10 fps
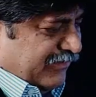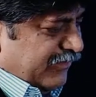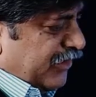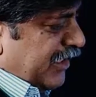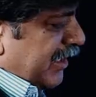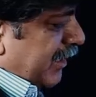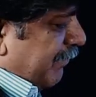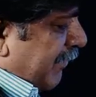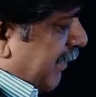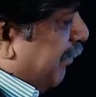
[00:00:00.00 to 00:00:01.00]
so the
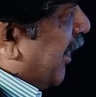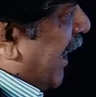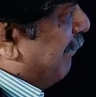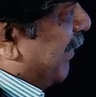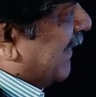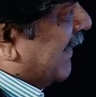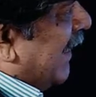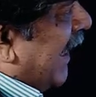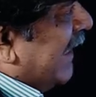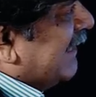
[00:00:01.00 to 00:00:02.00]
hippocampus
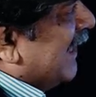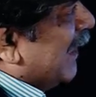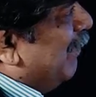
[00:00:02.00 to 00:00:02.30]
has the